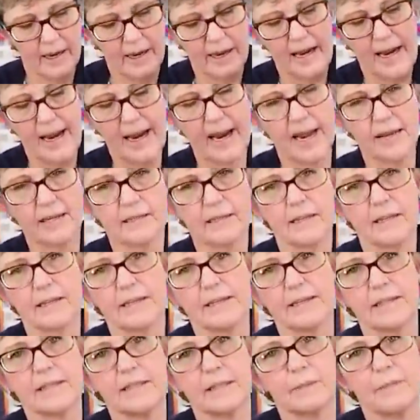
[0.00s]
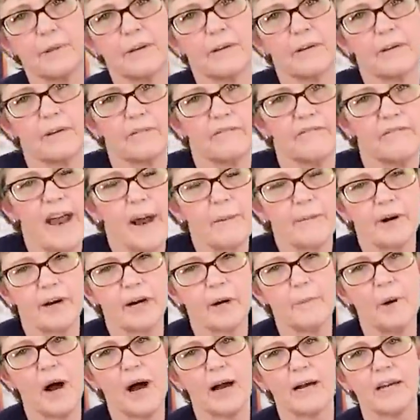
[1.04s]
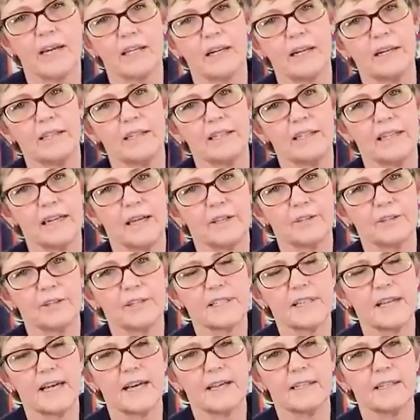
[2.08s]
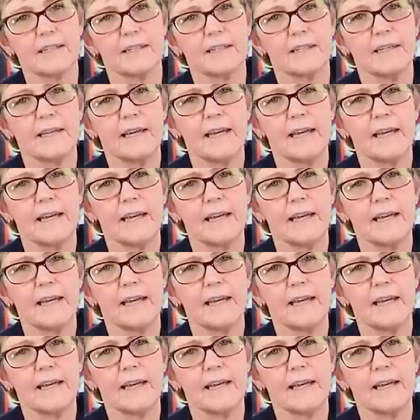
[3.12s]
and a slip fabric pocket on the other side.